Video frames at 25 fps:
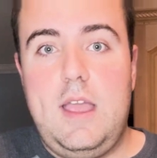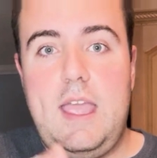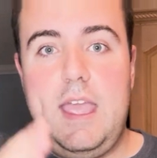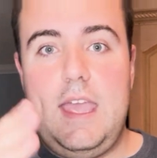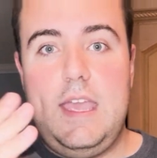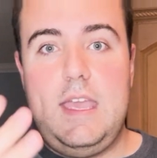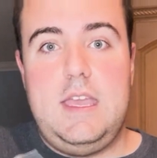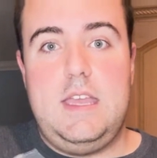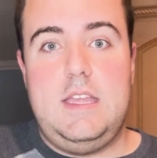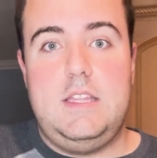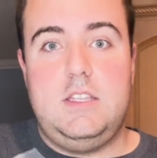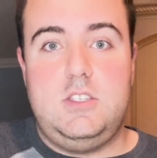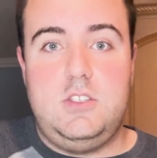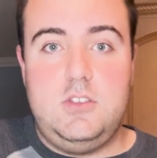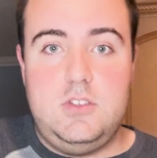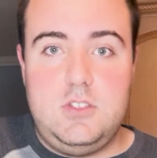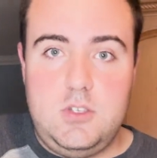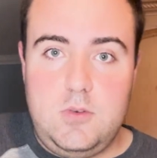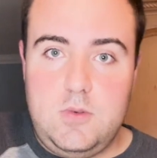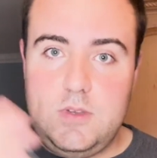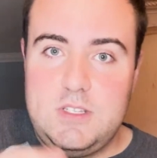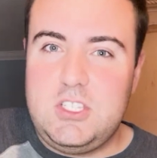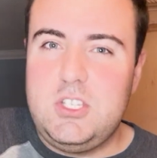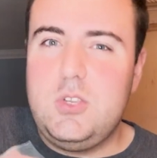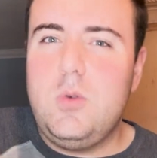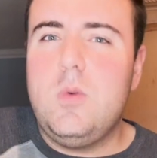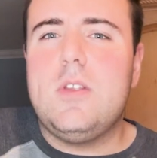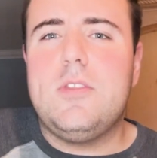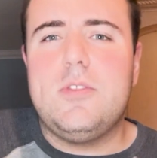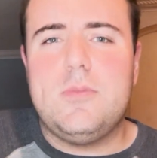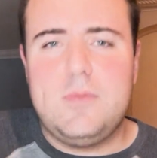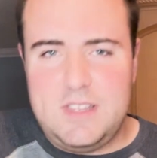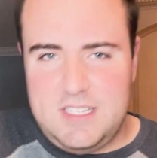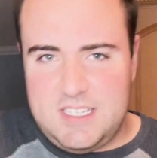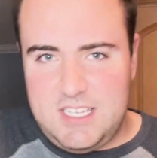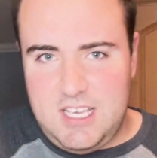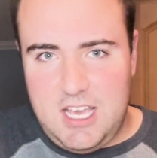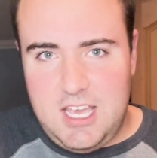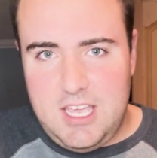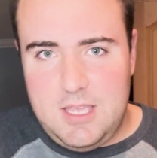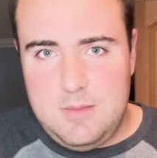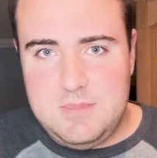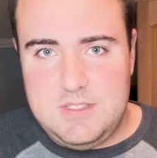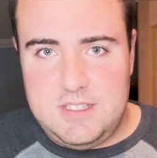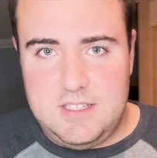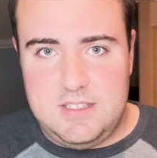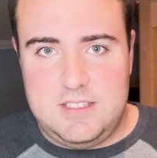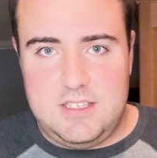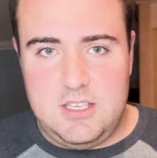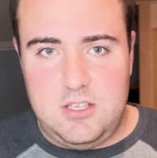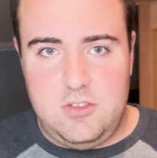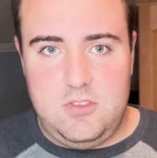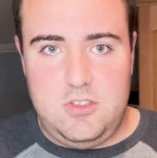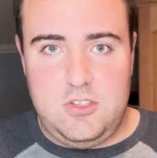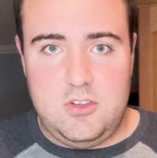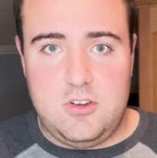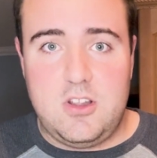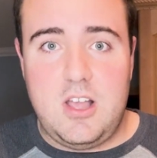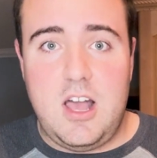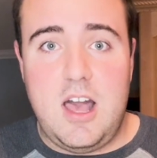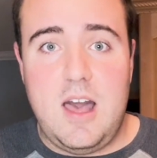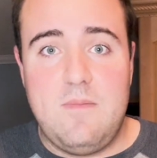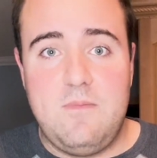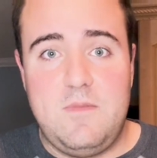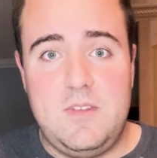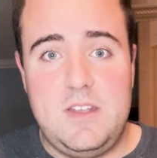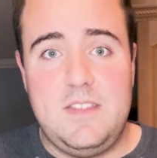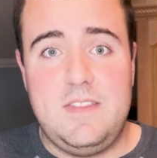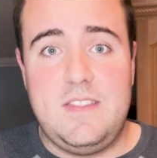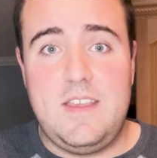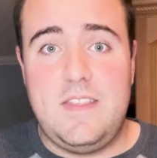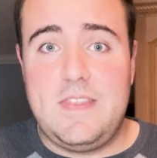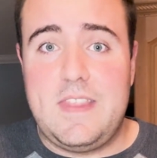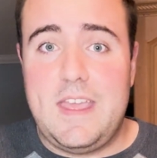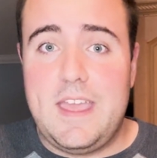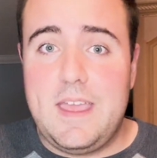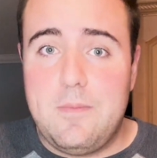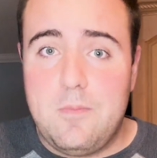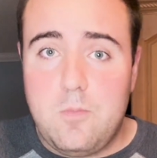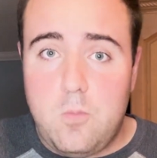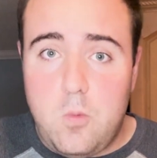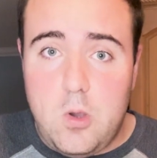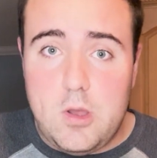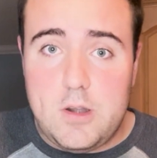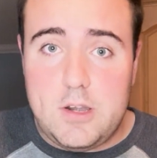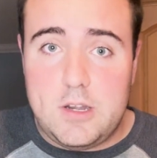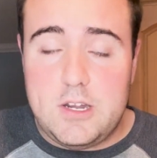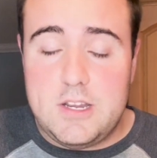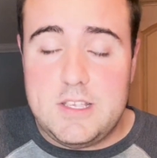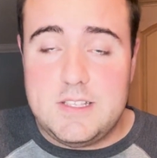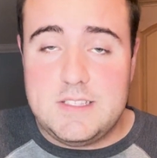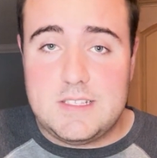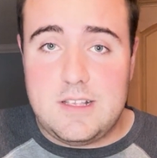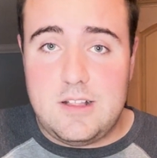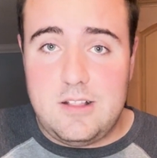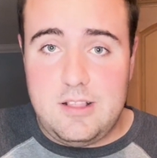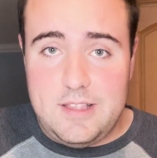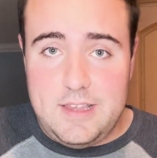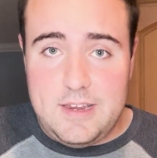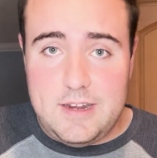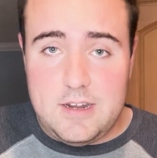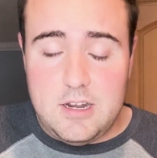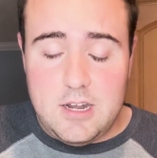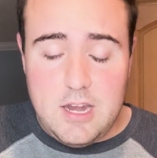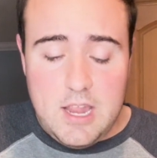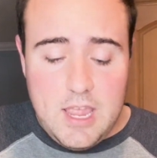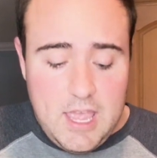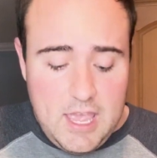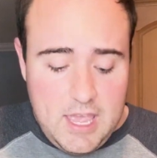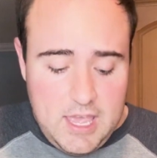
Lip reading: and you do it 2 or 3 times until you're confident that that water is clear.